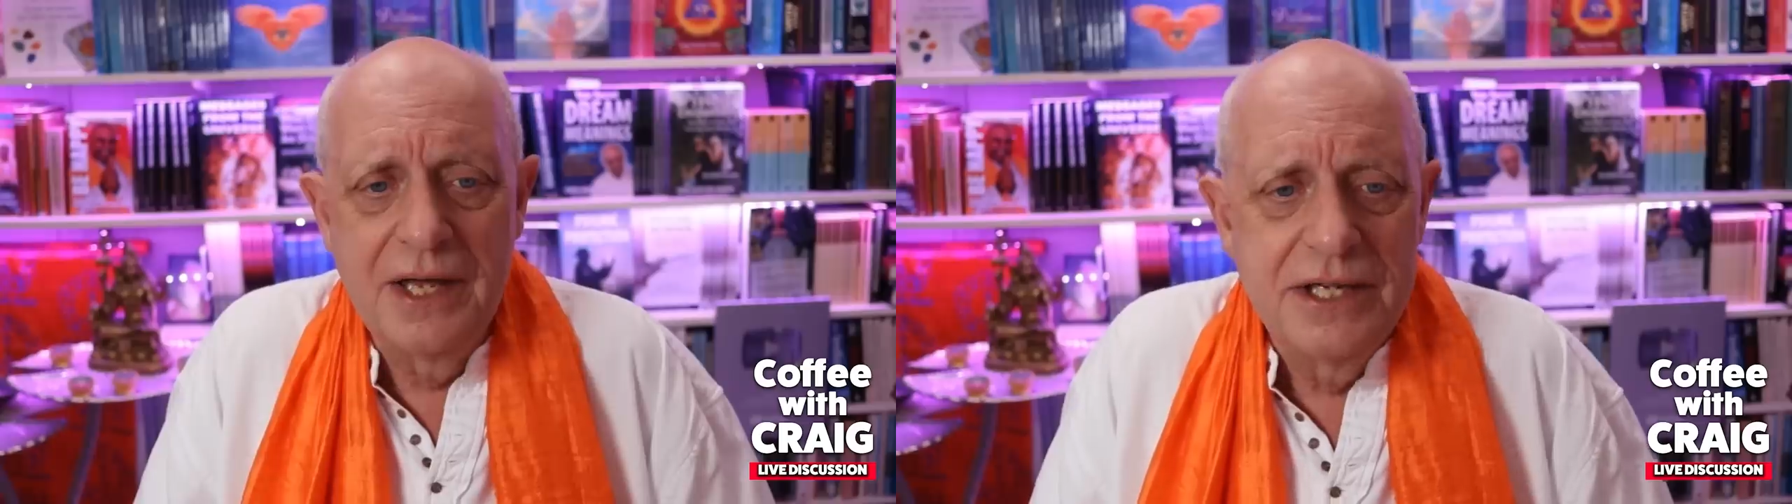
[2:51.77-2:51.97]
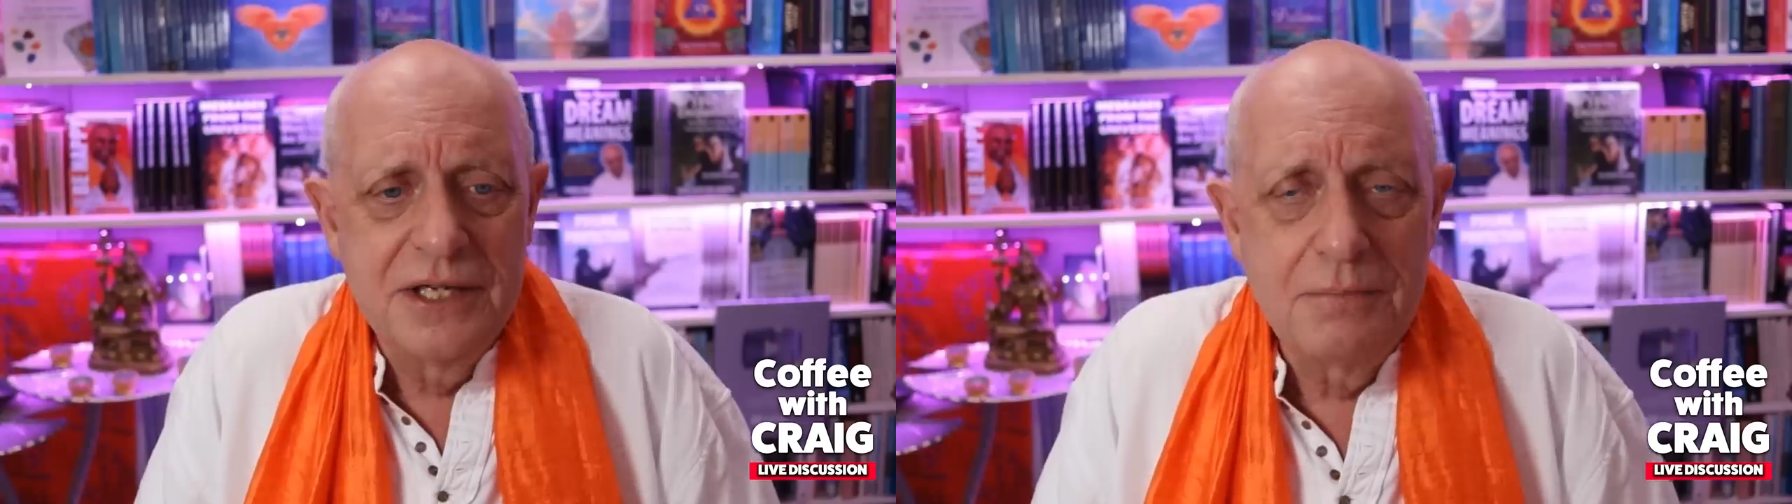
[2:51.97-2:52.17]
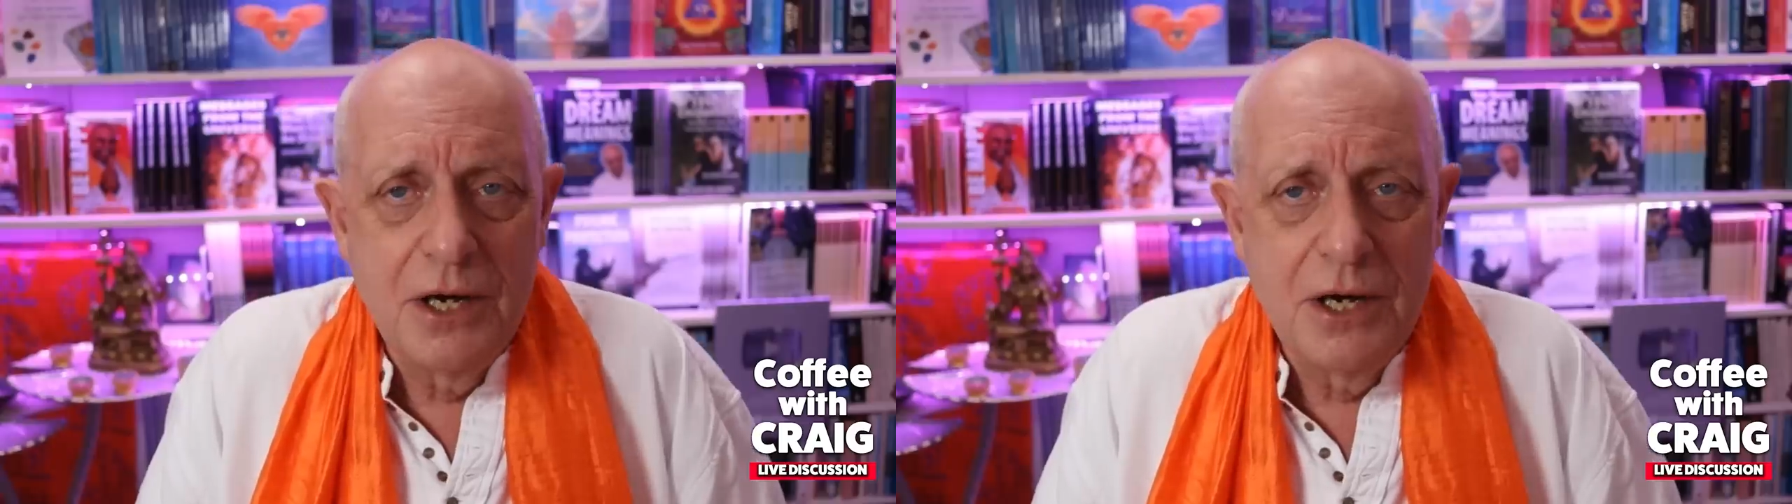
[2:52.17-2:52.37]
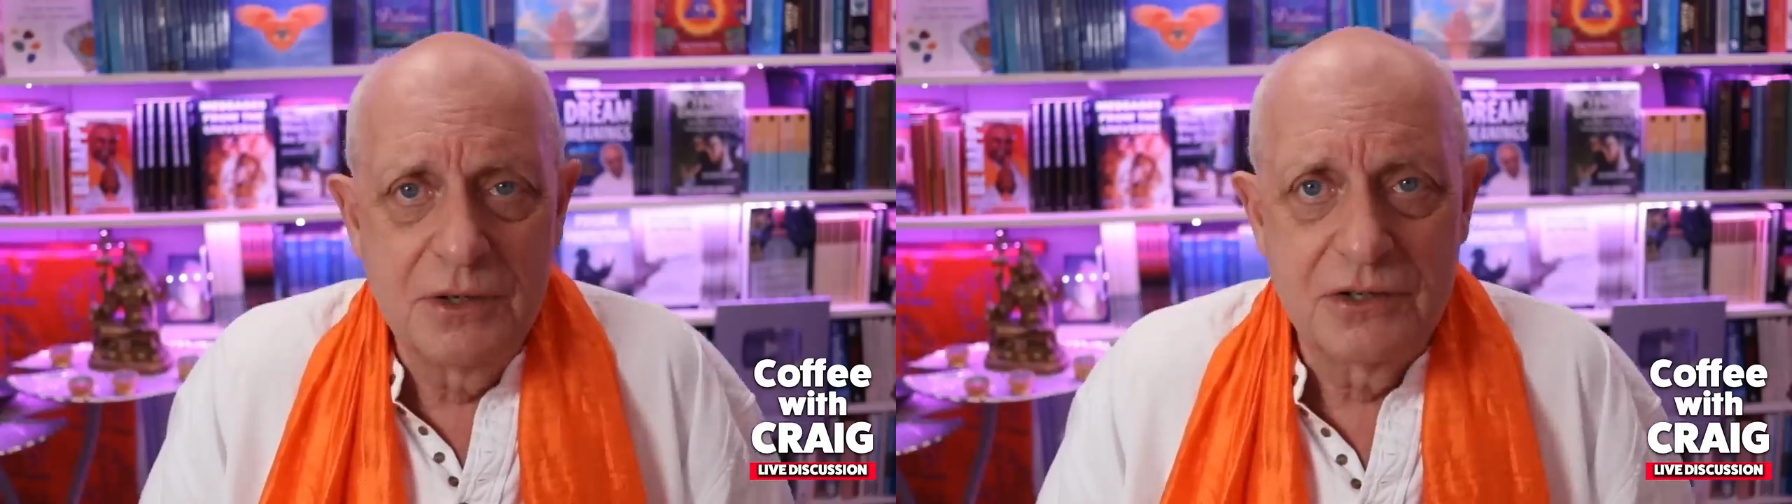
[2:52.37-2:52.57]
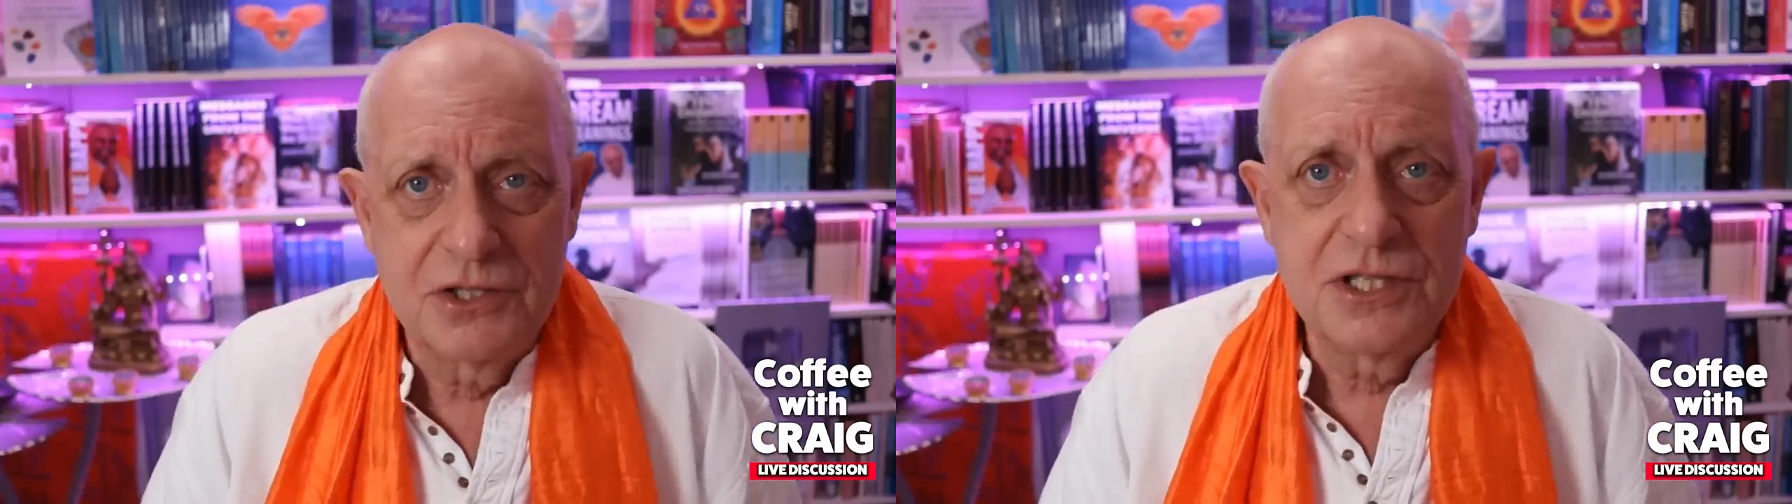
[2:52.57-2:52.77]
in a
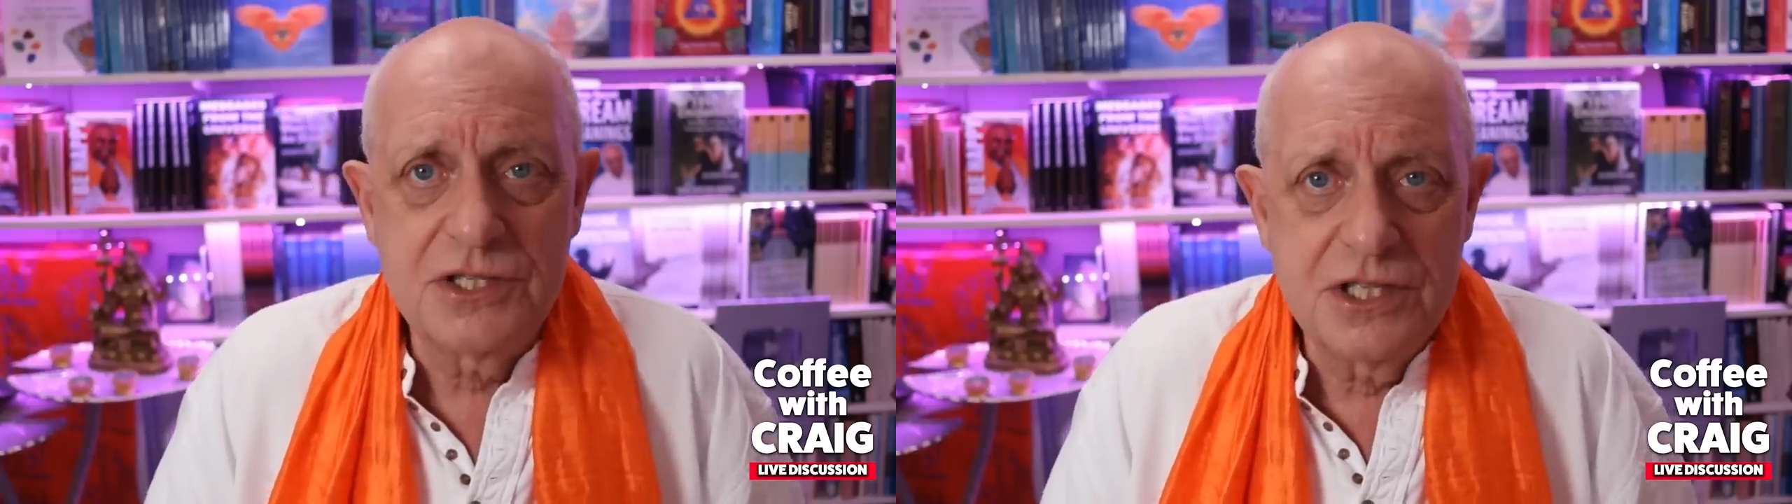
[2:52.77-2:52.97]
moment because this,